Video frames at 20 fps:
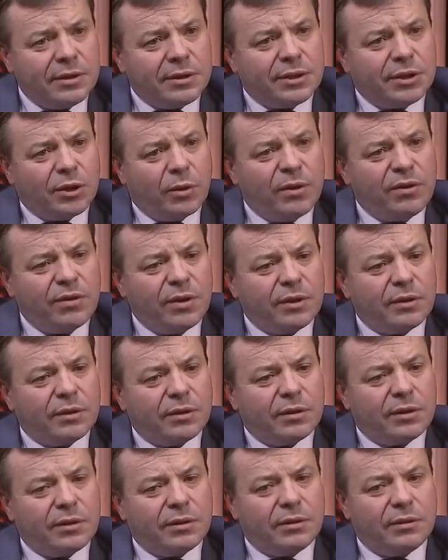So I
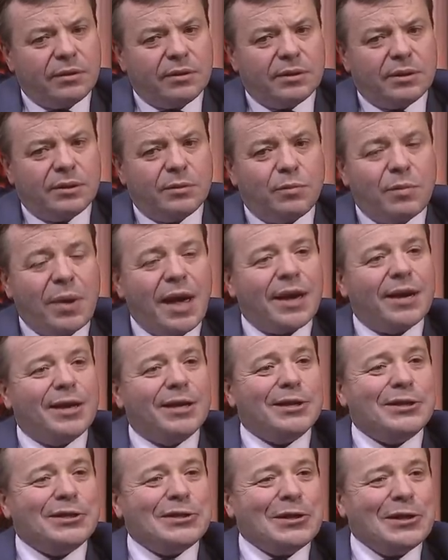think to
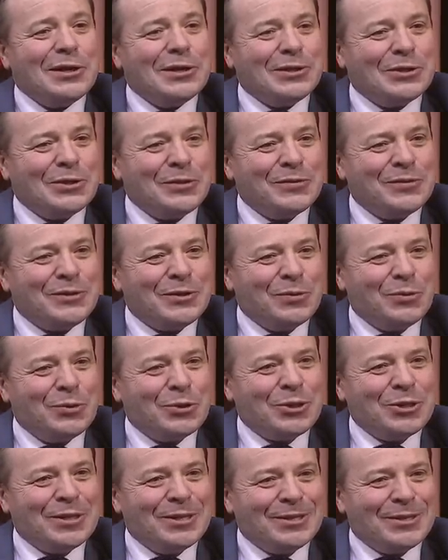package Nigel off to
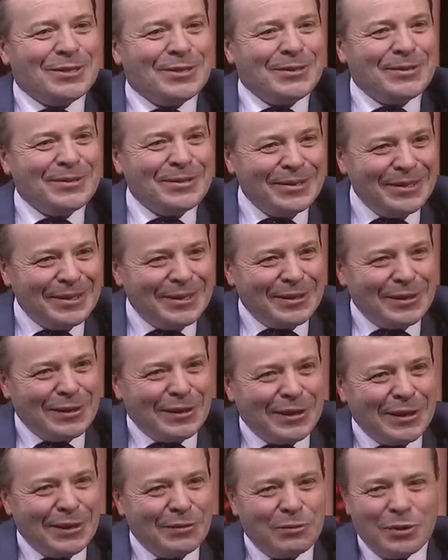Washington
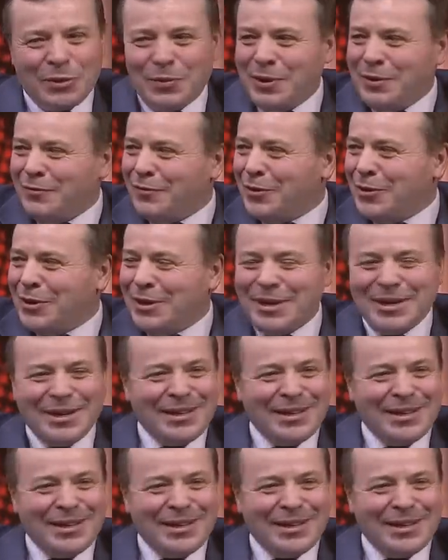would have been a very